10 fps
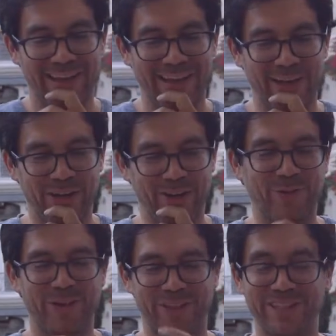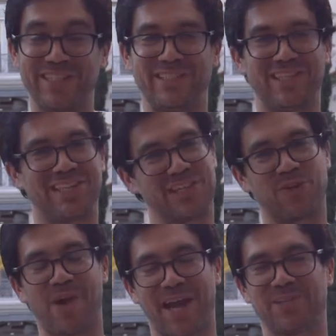And one of the things he says that
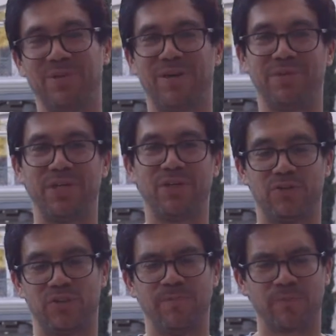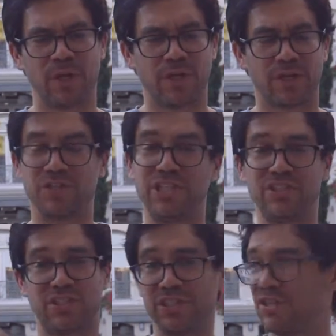cracks me up, he goes, because he
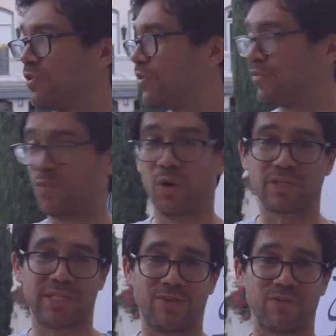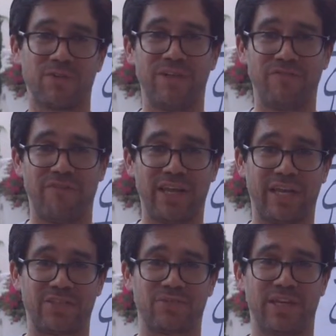still works out in
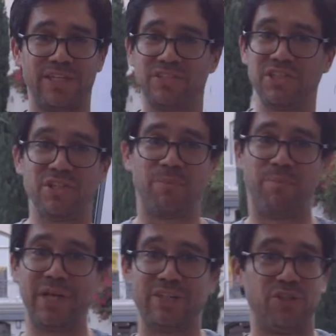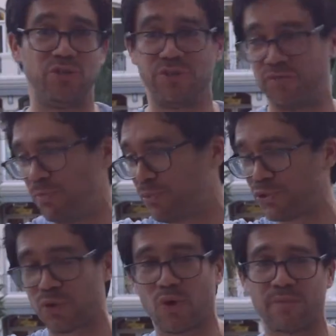Venice, right? He's still a big dude. If you
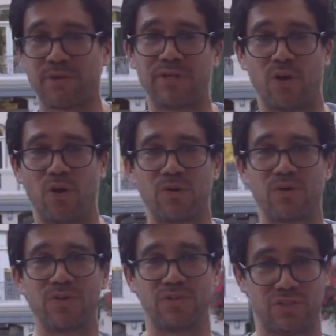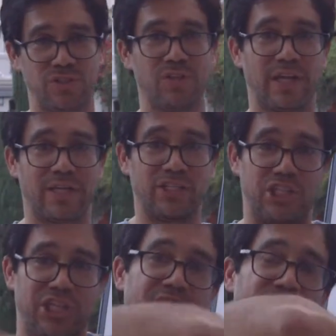put your arm around Arnold, it's still like a
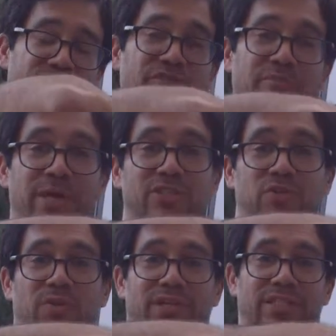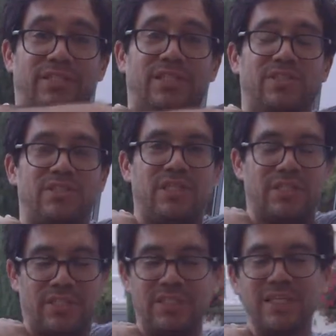sheath of muscle, and he's in his
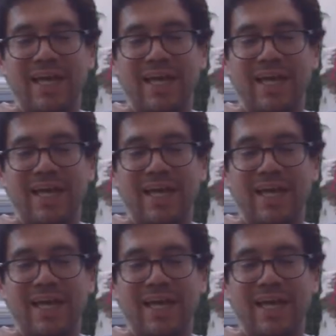60s.